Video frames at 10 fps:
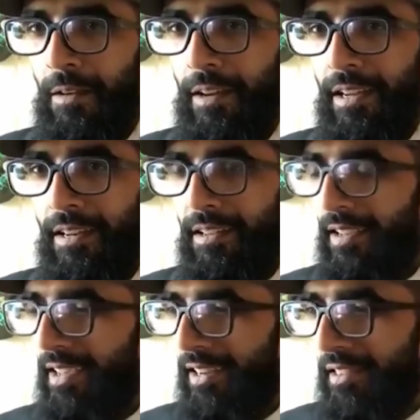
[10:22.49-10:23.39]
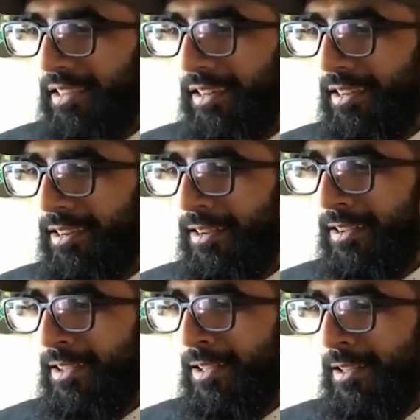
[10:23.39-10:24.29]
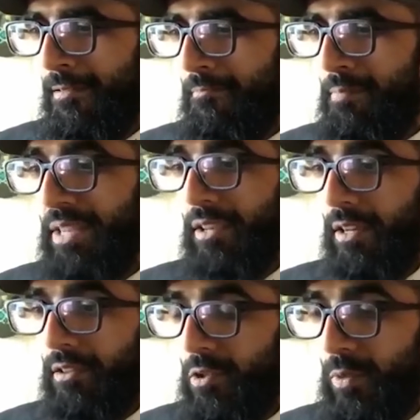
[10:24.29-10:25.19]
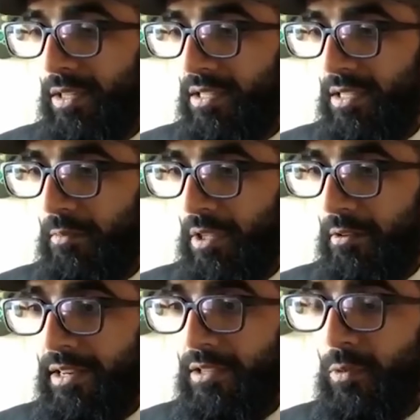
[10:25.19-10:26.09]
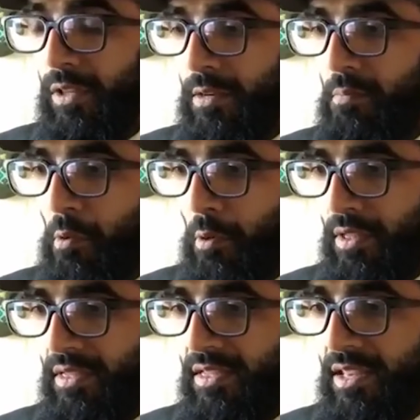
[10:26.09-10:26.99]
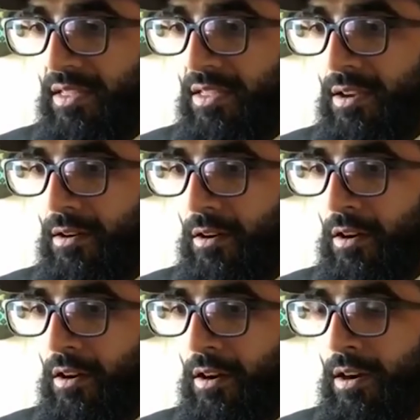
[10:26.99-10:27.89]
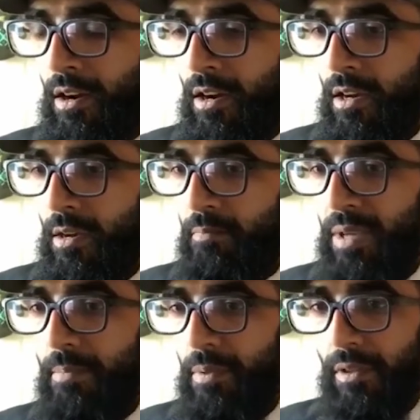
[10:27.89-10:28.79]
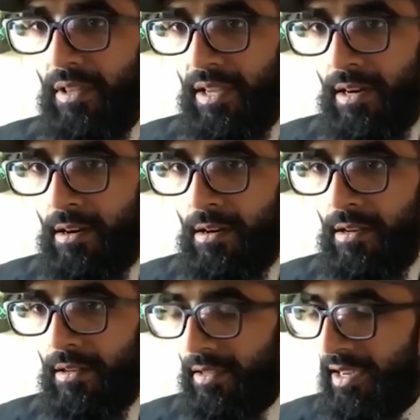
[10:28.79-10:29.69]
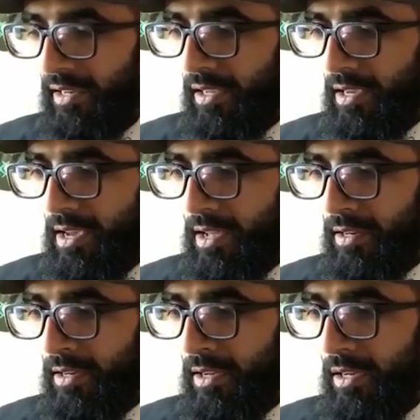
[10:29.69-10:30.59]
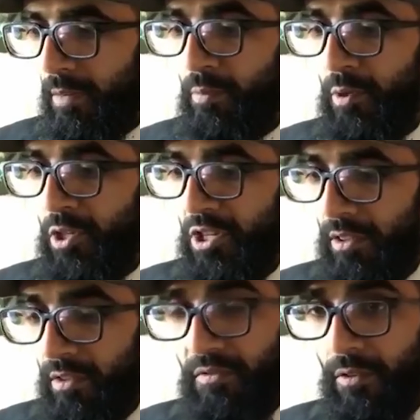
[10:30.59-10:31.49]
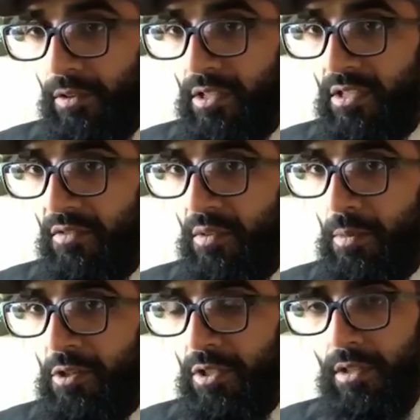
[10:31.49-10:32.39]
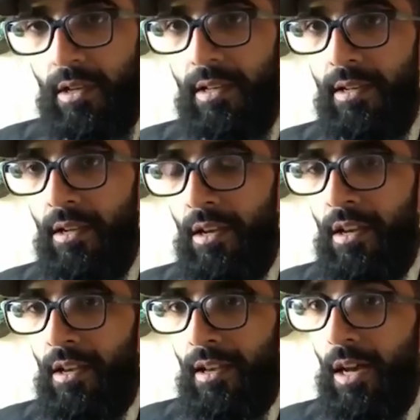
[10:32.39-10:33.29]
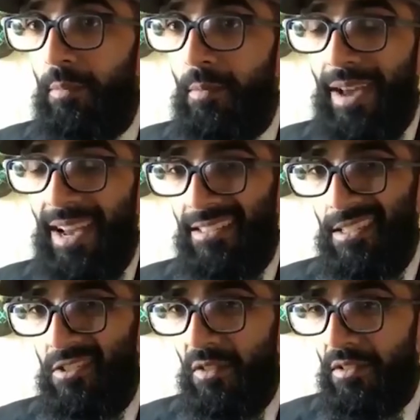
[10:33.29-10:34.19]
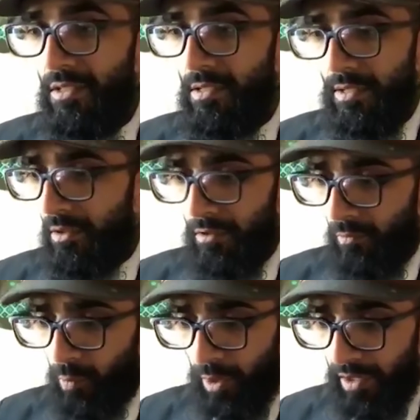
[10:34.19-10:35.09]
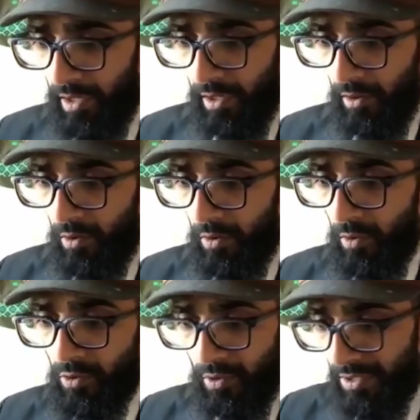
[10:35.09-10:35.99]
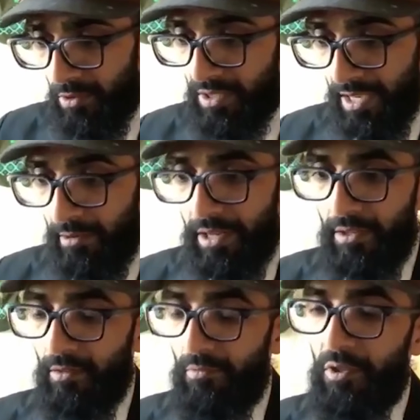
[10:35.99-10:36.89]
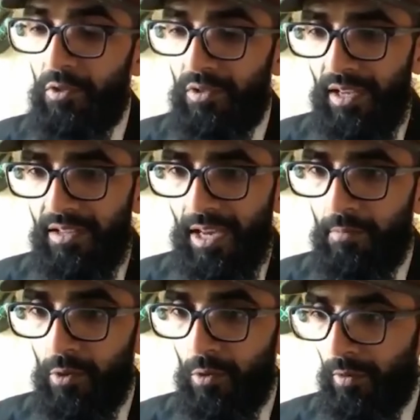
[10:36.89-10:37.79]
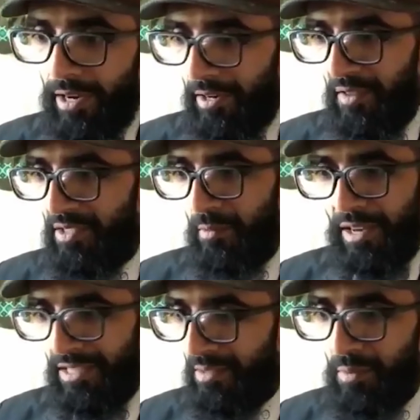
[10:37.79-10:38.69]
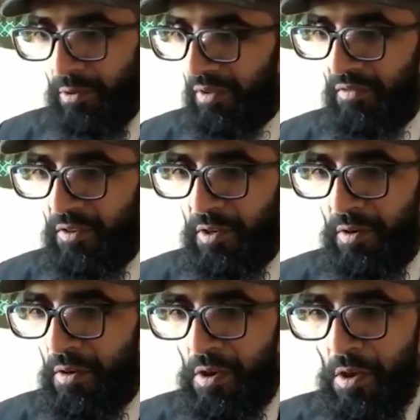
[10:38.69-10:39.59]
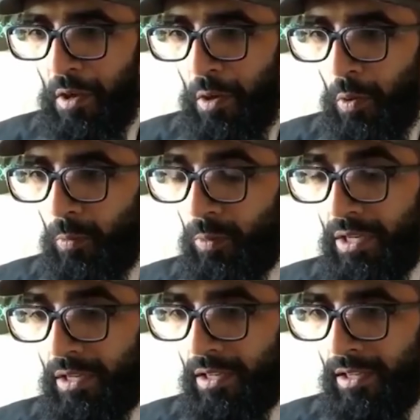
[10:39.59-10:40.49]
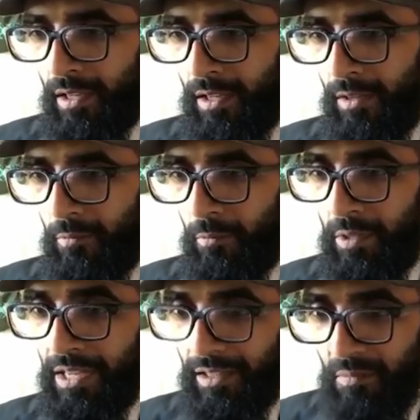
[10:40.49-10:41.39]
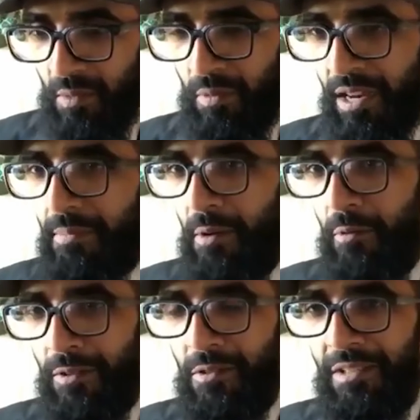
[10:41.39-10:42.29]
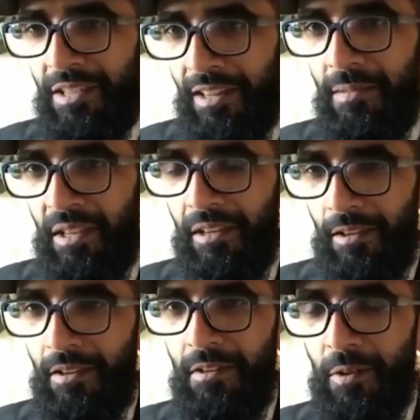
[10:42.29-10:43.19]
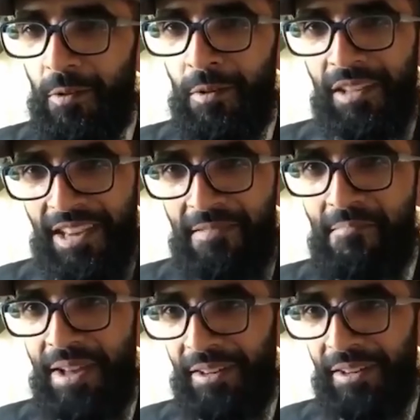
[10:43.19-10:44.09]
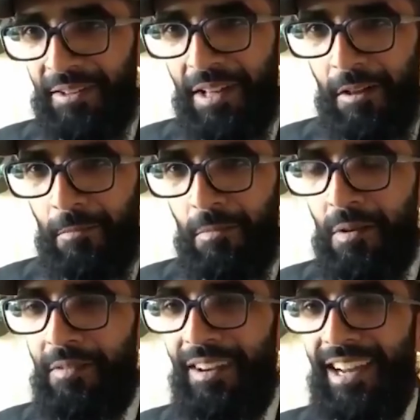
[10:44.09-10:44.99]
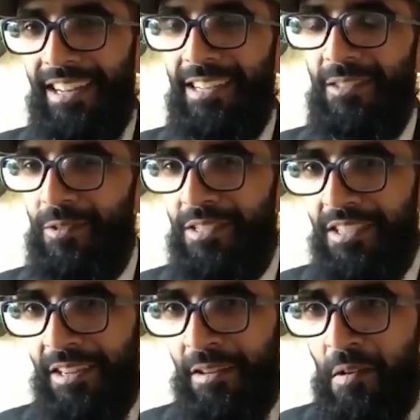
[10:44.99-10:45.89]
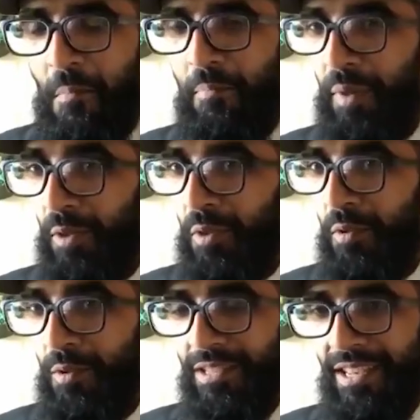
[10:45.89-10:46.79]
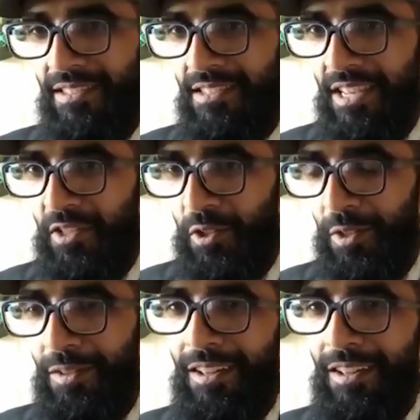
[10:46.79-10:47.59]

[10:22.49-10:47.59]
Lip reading: right? And I think mental health is really similar, right? It's really important that there are people there that can appreciate the fullness of the person and help them access services. And, working also, as you said, right, to reduce that taboo, right? If someone has a broken foot, we tell them to pray, but we also tell them, like, go and get medical help, right? And so seeing both of those as essential,